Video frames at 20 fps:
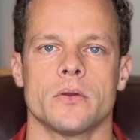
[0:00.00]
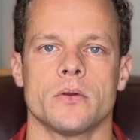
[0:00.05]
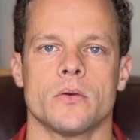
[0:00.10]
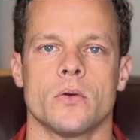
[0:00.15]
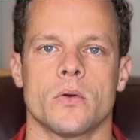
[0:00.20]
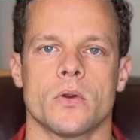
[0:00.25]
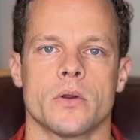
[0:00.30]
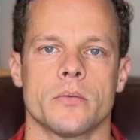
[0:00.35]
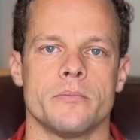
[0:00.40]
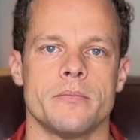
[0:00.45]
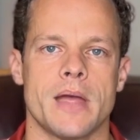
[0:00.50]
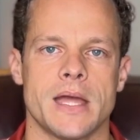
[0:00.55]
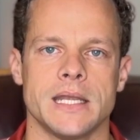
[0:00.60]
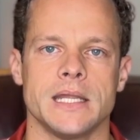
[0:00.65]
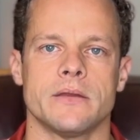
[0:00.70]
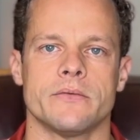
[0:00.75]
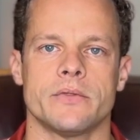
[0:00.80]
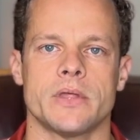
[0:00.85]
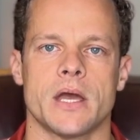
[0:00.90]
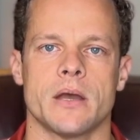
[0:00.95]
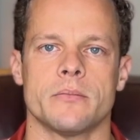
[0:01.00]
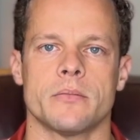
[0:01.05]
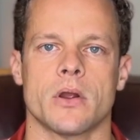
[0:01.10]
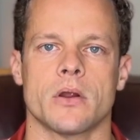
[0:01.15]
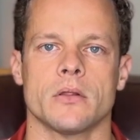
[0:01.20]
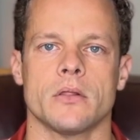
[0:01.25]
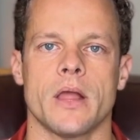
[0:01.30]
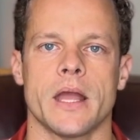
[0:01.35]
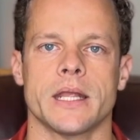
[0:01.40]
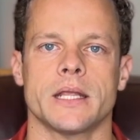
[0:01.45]
or many of them,
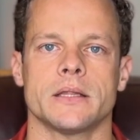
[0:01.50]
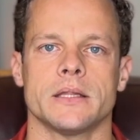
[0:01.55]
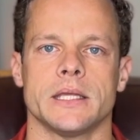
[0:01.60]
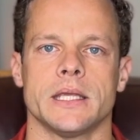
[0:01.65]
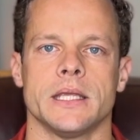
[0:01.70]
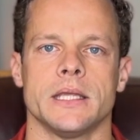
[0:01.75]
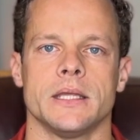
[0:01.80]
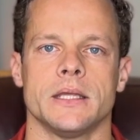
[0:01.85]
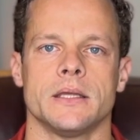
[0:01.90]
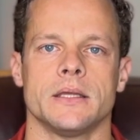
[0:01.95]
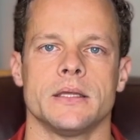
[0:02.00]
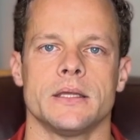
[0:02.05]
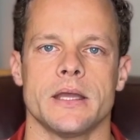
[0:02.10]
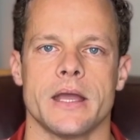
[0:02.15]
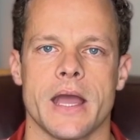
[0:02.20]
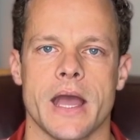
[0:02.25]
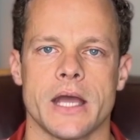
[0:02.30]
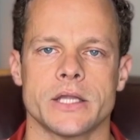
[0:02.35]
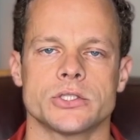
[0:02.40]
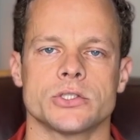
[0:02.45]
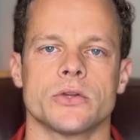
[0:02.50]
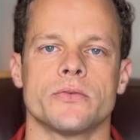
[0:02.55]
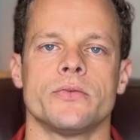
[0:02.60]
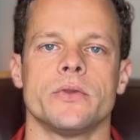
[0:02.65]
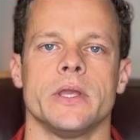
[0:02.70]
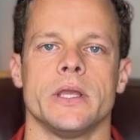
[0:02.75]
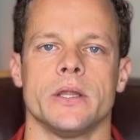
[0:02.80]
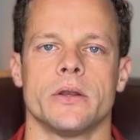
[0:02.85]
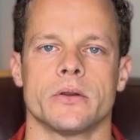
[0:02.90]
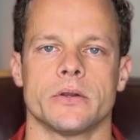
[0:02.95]
are likely
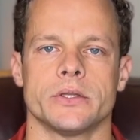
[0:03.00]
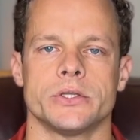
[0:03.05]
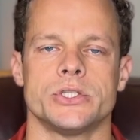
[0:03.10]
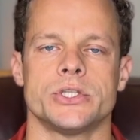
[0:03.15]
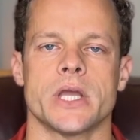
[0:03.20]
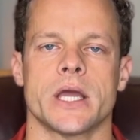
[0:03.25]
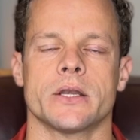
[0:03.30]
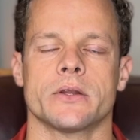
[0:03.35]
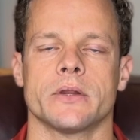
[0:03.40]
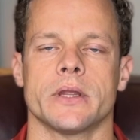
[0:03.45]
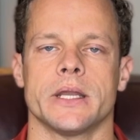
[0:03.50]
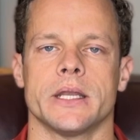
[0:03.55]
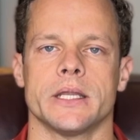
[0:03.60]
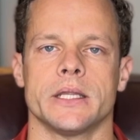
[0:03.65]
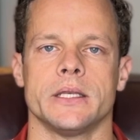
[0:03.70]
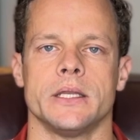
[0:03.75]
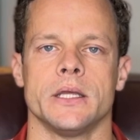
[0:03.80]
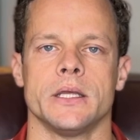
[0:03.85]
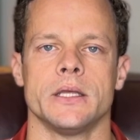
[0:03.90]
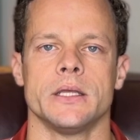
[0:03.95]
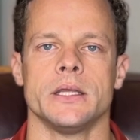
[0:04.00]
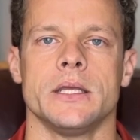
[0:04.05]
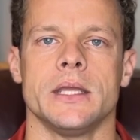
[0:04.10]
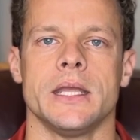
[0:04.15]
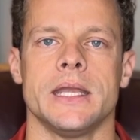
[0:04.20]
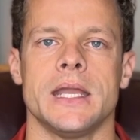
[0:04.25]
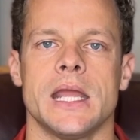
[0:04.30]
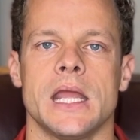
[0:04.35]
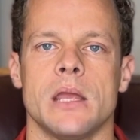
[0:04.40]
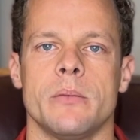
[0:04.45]
atrophied or degenerated,
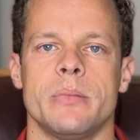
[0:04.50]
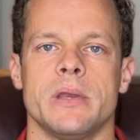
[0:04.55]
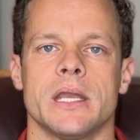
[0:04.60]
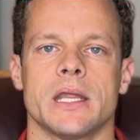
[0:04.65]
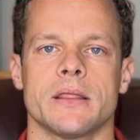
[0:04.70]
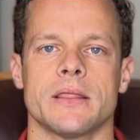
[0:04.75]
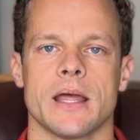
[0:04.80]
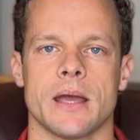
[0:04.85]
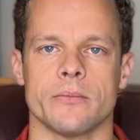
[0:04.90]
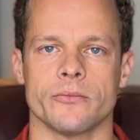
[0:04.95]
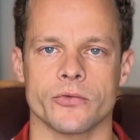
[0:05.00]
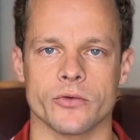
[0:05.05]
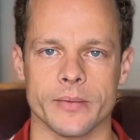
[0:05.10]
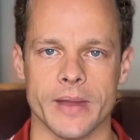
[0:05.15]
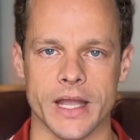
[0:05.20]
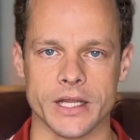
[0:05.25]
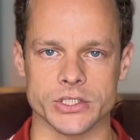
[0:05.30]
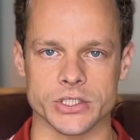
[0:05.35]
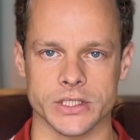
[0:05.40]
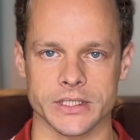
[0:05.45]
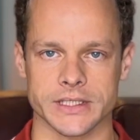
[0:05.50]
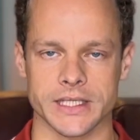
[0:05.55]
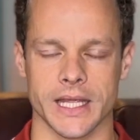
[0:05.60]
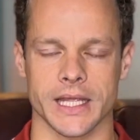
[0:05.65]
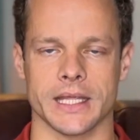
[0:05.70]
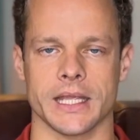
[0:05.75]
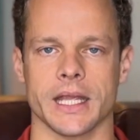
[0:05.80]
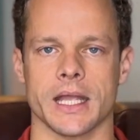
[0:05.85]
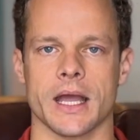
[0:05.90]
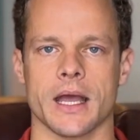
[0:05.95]
inhibiting them from actually
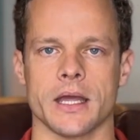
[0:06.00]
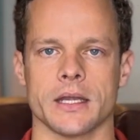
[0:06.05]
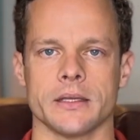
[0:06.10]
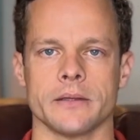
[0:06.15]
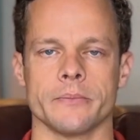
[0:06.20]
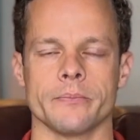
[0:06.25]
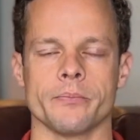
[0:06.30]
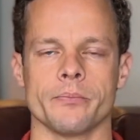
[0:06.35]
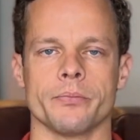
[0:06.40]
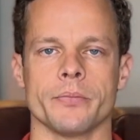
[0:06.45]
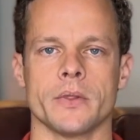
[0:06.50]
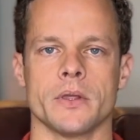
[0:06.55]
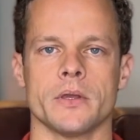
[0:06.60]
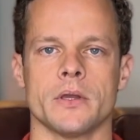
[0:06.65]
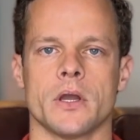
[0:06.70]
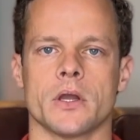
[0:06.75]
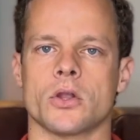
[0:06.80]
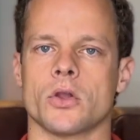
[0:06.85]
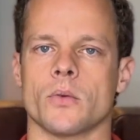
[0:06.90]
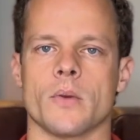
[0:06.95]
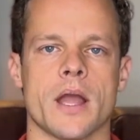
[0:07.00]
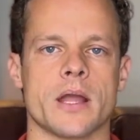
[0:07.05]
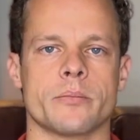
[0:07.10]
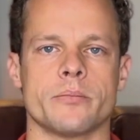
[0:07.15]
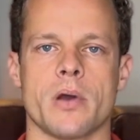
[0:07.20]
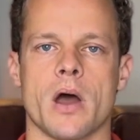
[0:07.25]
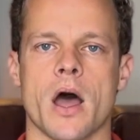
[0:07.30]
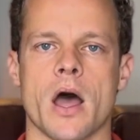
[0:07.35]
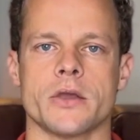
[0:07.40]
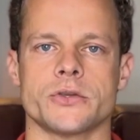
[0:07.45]
taking on a
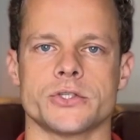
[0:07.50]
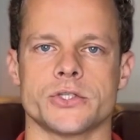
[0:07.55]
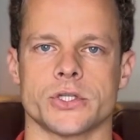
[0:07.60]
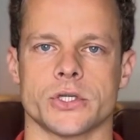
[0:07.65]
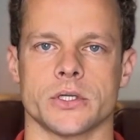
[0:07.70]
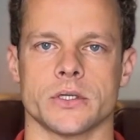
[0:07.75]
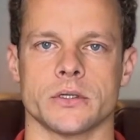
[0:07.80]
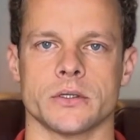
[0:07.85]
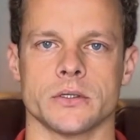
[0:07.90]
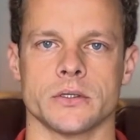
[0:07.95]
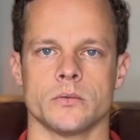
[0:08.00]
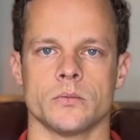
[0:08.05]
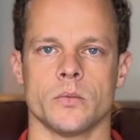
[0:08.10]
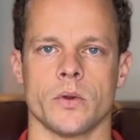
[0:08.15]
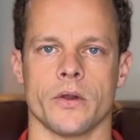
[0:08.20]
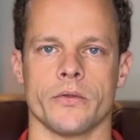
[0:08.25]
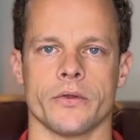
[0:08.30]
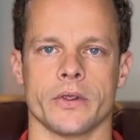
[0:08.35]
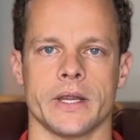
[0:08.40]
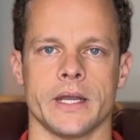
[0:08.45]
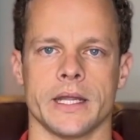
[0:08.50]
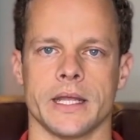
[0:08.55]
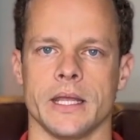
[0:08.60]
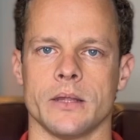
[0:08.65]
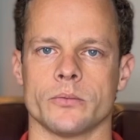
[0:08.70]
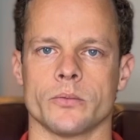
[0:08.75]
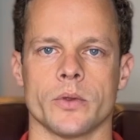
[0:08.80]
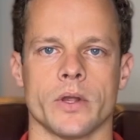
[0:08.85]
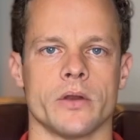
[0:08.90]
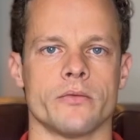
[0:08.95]
correct posture where they're going to
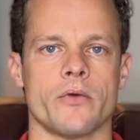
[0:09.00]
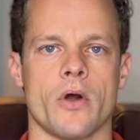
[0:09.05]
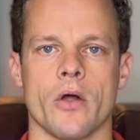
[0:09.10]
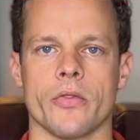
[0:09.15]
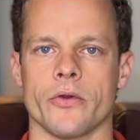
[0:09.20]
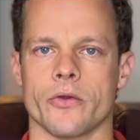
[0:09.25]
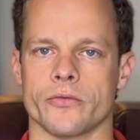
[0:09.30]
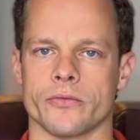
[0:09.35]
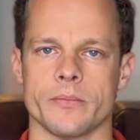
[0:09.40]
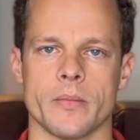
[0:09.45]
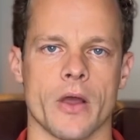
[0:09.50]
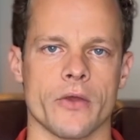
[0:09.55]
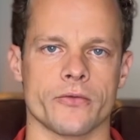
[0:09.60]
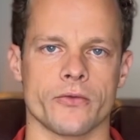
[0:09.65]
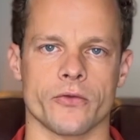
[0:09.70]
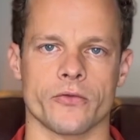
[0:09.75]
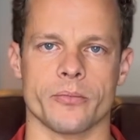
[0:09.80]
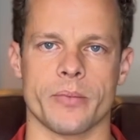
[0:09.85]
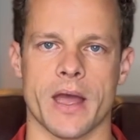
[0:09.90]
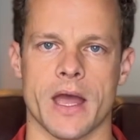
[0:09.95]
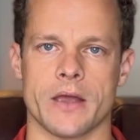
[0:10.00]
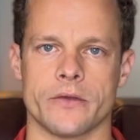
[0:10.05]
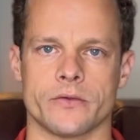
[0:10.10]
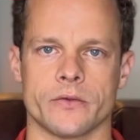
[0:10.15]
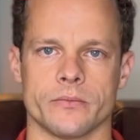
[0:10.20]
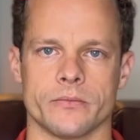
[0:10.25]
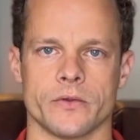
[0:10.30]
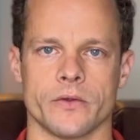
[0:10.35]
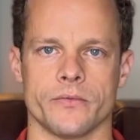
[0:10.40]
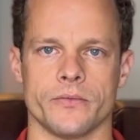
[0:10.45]
get rid of all those muscle
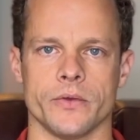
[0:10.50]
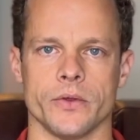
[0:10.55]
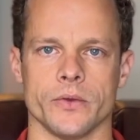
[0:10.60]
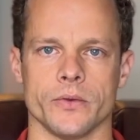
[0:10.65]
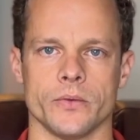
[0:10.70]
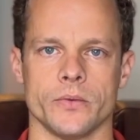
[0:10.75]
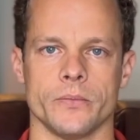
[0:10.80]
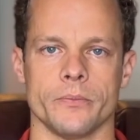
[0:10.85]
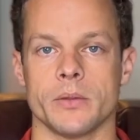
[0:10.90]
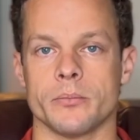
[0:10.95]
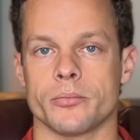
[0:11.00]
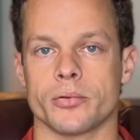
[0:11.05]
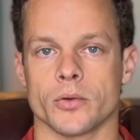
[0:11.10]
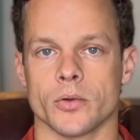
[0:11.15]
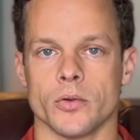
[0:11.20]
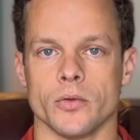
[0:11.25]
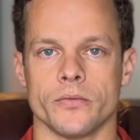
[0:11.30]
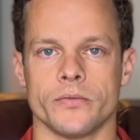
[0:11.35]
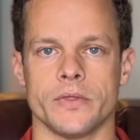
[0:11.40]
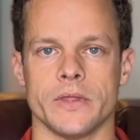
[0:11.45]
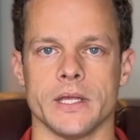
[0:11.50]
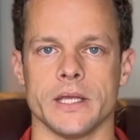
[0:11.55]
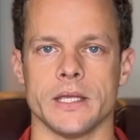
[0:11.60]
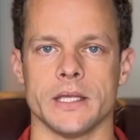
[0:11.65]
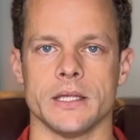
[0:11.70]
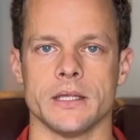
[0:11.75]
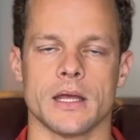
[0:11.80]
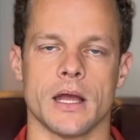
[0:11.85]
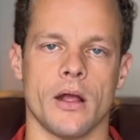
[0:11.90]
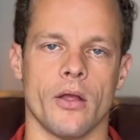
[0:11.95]
spasms if you improve
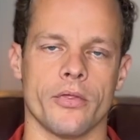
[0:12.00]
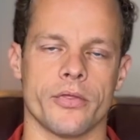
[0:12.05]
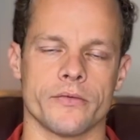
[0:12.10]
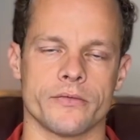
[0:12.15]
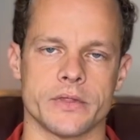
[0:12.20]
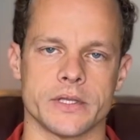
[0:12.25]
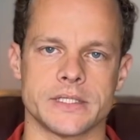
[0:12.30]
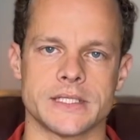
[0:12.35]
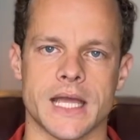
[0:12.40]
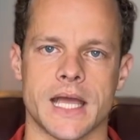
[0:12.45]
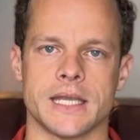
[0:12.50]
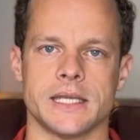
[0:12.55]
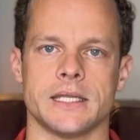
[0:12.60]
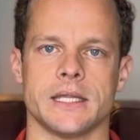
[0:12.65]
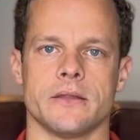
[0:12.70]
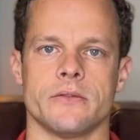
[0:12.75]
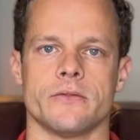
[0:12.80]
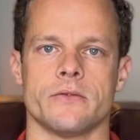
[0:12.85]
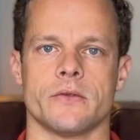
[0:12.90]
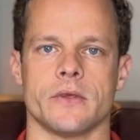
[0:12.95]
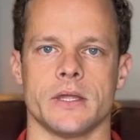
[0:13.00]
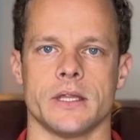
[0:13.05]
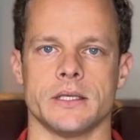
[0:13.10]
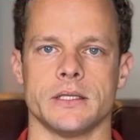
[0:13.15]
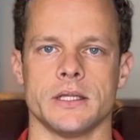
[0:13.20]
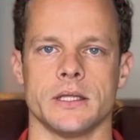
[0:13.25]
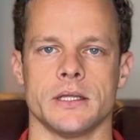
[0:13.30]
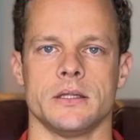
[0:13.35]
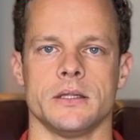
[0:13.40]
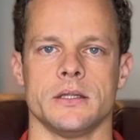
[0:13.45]
the health of the tendons
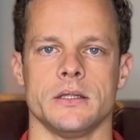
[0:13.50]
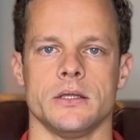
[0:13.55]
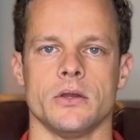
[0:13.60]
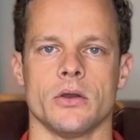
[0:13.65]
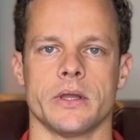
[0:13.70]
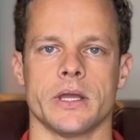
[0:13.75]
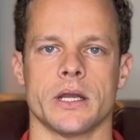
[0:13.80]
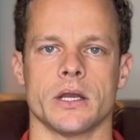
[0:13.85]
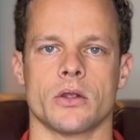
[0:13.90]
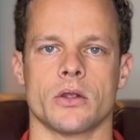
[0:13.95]
and you'll get